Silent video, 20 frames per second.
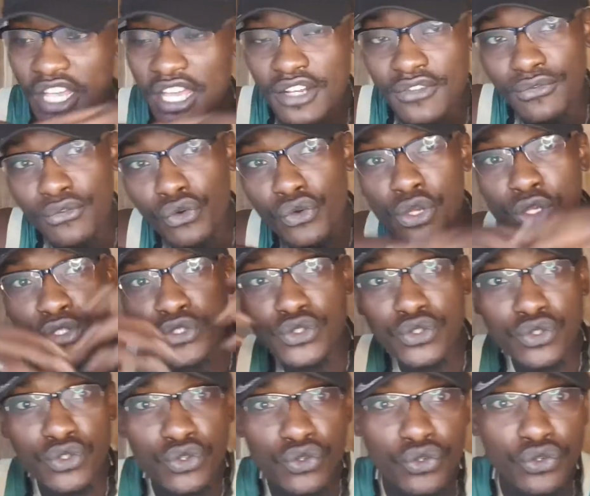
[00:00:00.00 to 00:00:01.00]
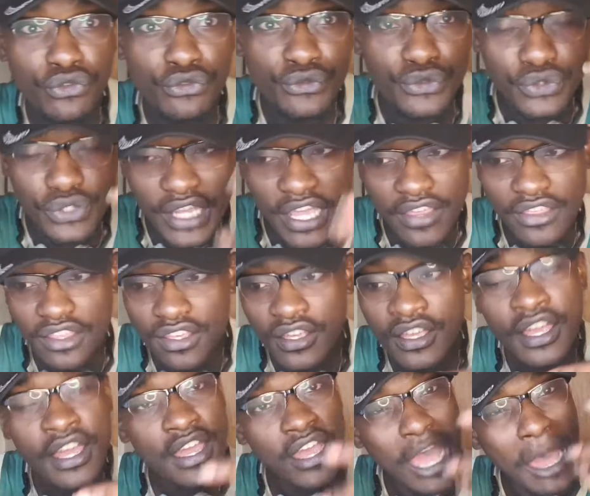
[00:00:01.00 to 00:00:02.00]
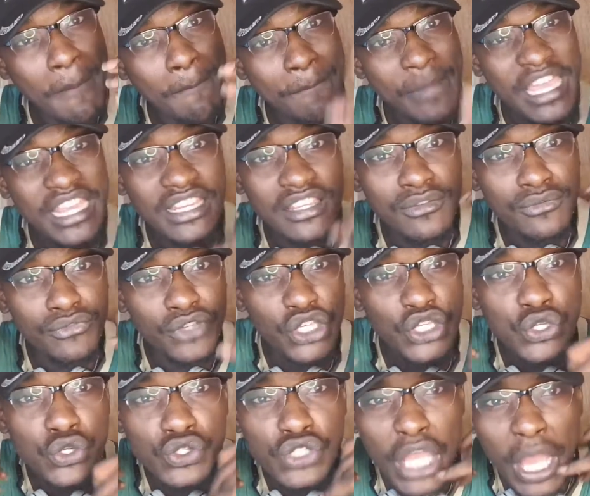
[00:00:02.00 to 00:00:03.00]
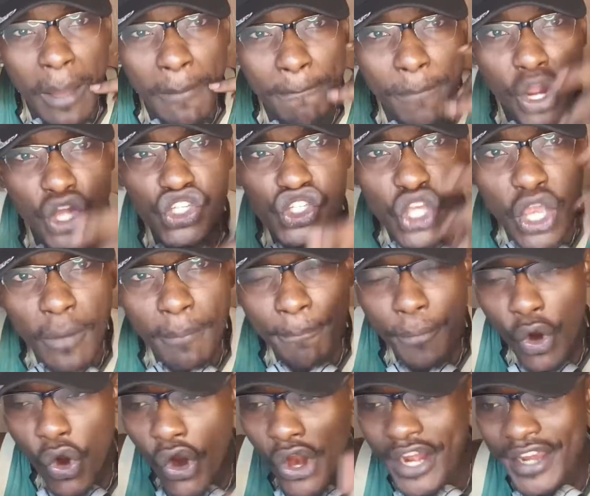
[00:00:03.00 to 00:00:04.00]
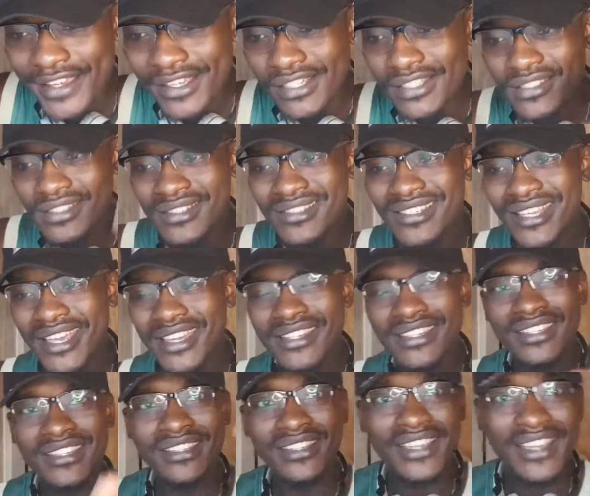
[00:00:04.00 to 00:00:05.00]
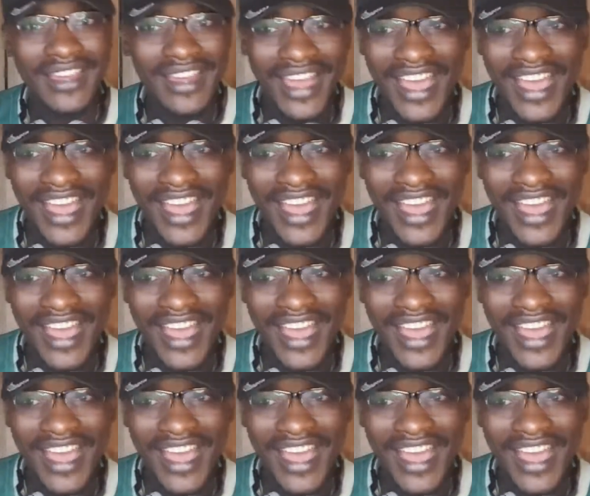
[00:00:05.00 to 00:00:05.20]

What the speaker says: and for us to groove together and make the videos much more entertaining.